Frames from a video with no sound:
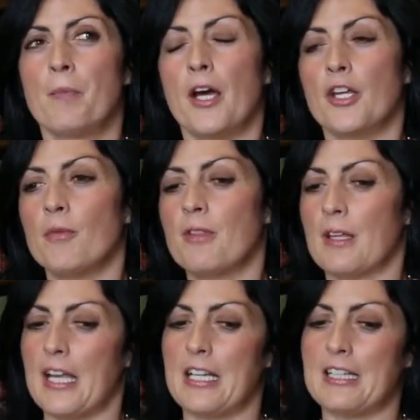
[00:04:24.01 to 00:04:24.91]
I don't
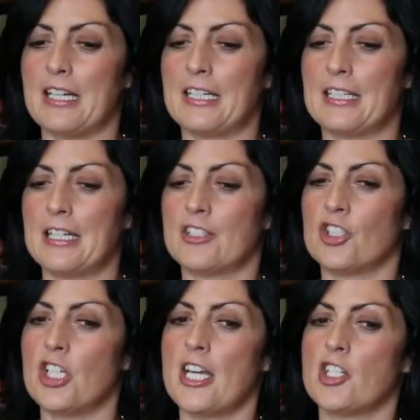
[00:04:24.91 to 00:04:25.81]
think anything has
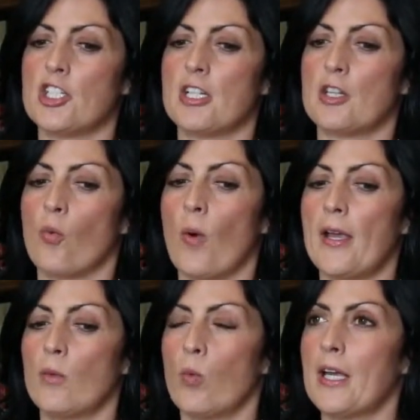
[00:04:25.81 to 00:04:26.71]
changed in the
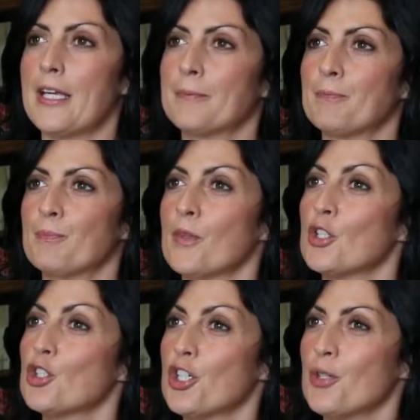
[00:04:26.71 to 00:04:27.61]
way we
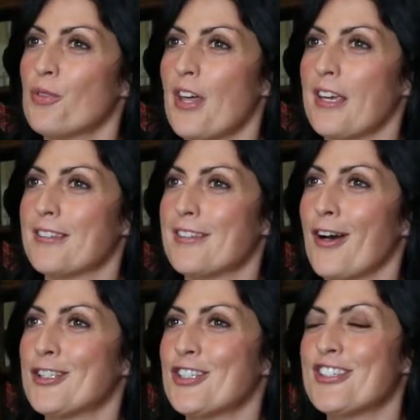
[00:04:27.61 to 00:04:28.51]
do things.
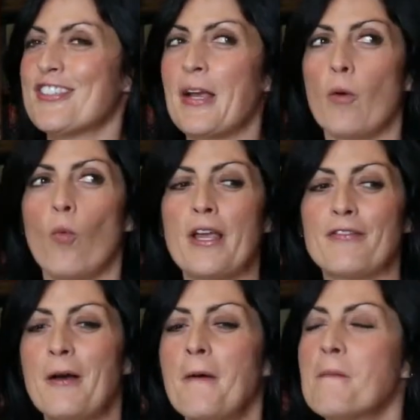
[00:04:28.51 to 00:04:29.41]
I just think
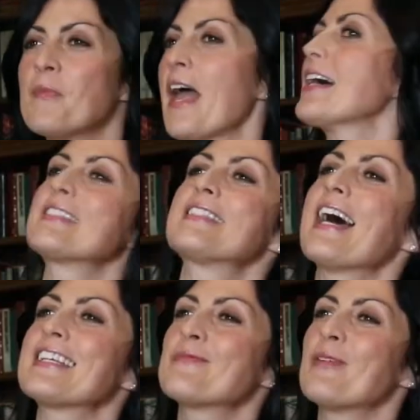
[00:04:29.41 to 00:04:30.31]
we've,
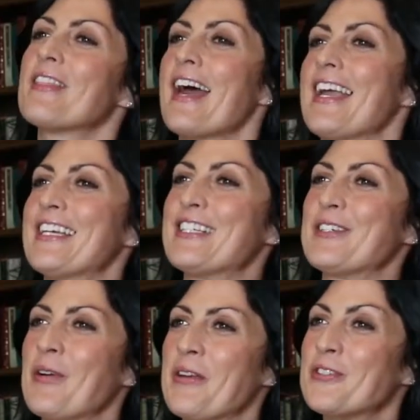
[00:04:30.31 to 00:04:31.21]
as with
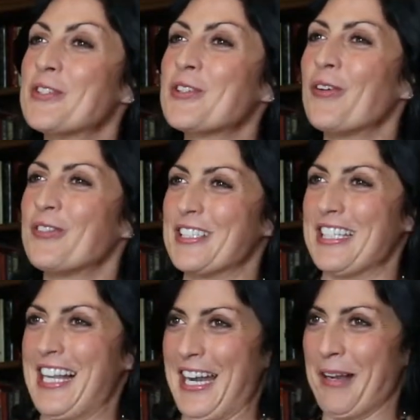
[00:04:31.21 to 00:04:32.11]
age, we've softened
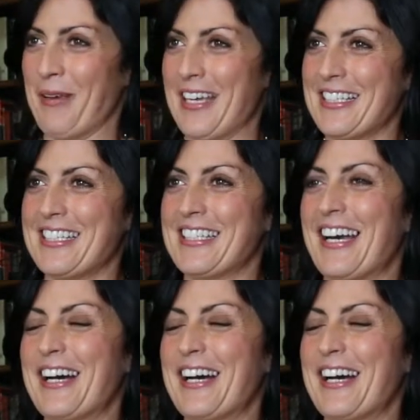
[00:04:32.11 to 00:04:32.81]
a little bit.